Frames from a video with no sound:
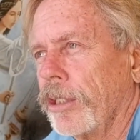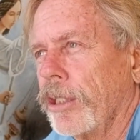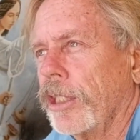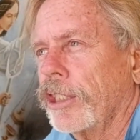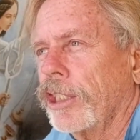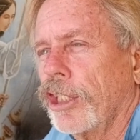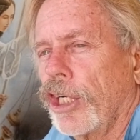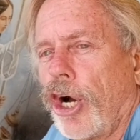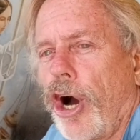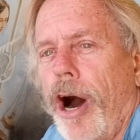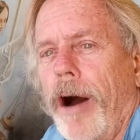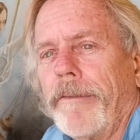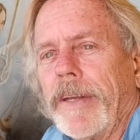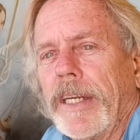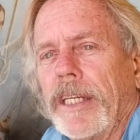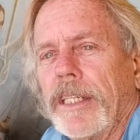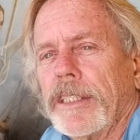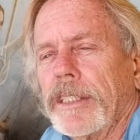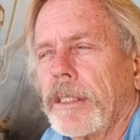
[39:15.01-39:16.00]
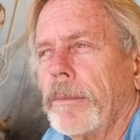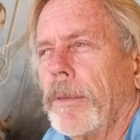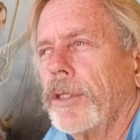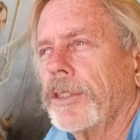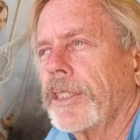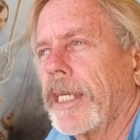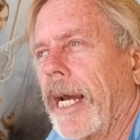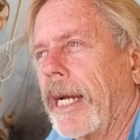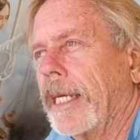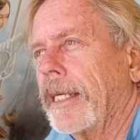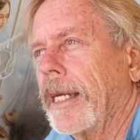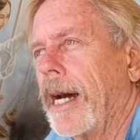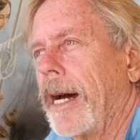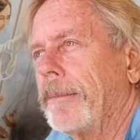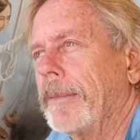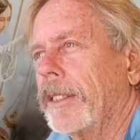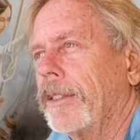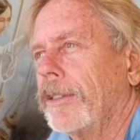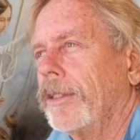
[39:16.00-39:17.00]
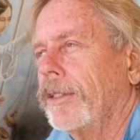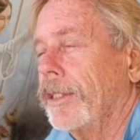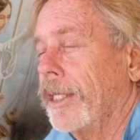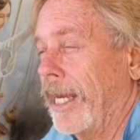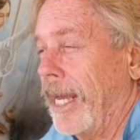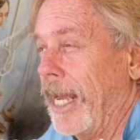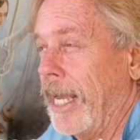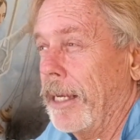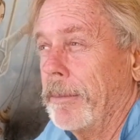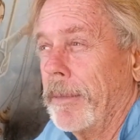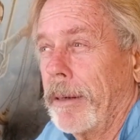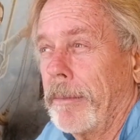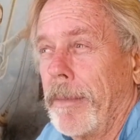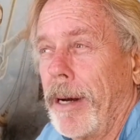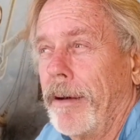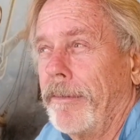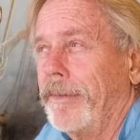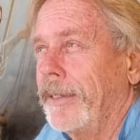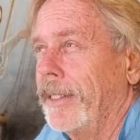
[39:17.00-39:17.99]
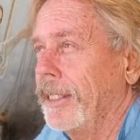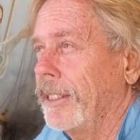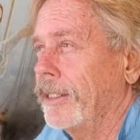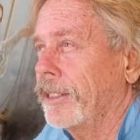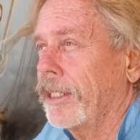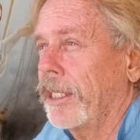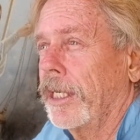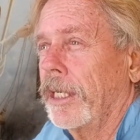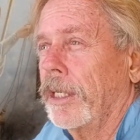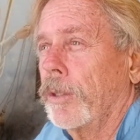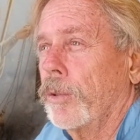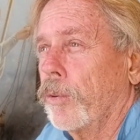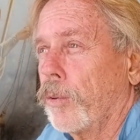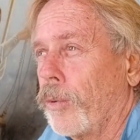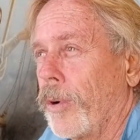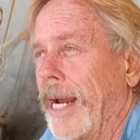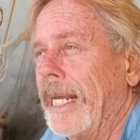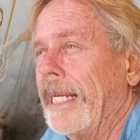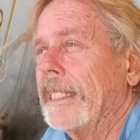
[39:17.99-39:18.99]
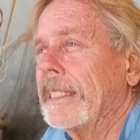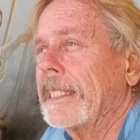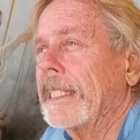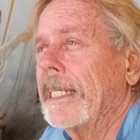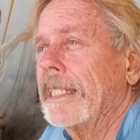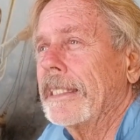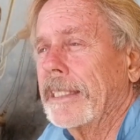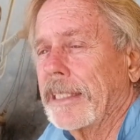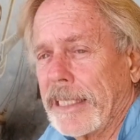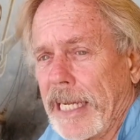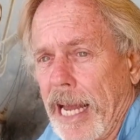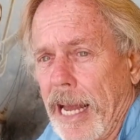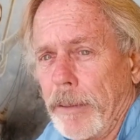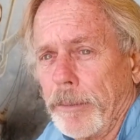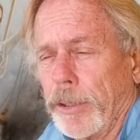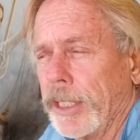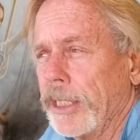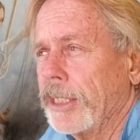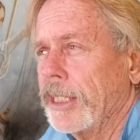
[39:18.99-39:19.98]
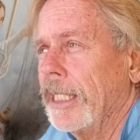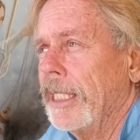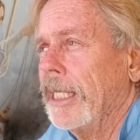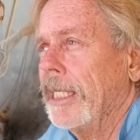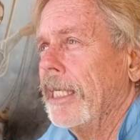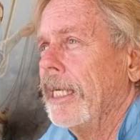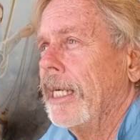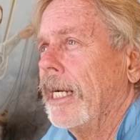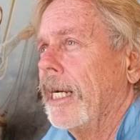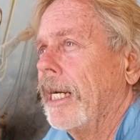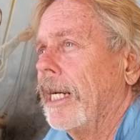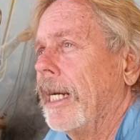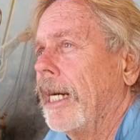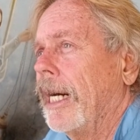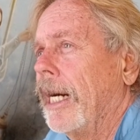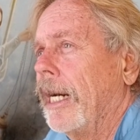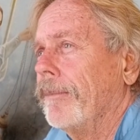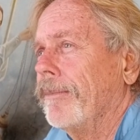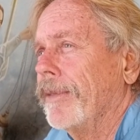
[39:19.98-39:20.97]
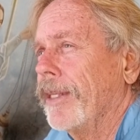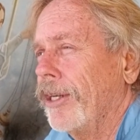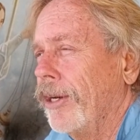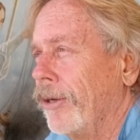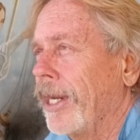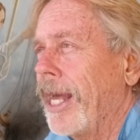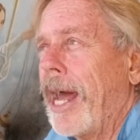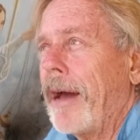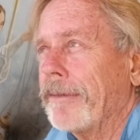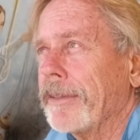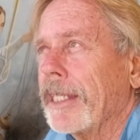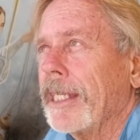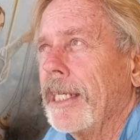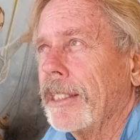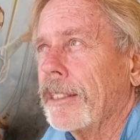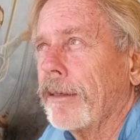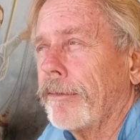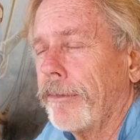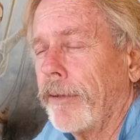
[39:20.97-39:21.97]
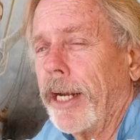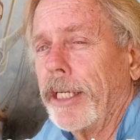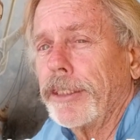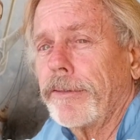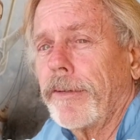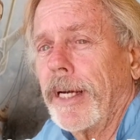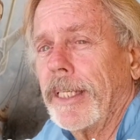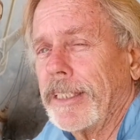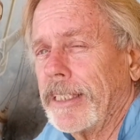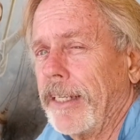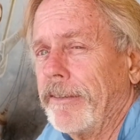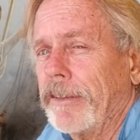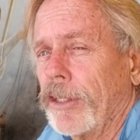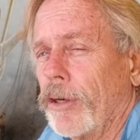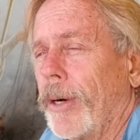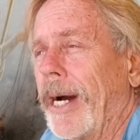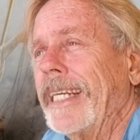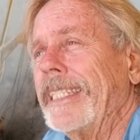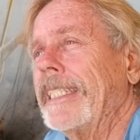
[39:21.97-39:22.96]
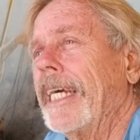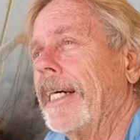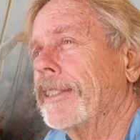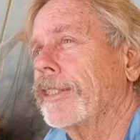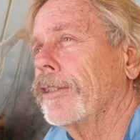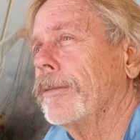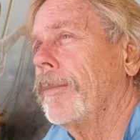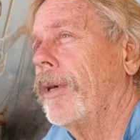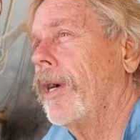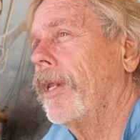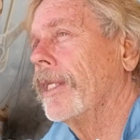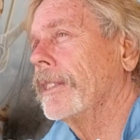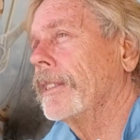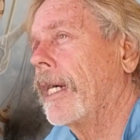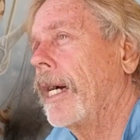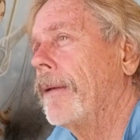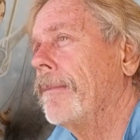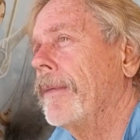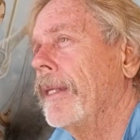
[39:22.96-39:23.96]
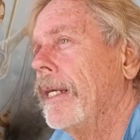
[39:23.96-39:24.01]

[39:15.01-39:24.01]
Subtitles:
The coffee is the most economical. The Egg McMuffin is a great sandwich. You don't have to eat the French fries, even though I test them all the time.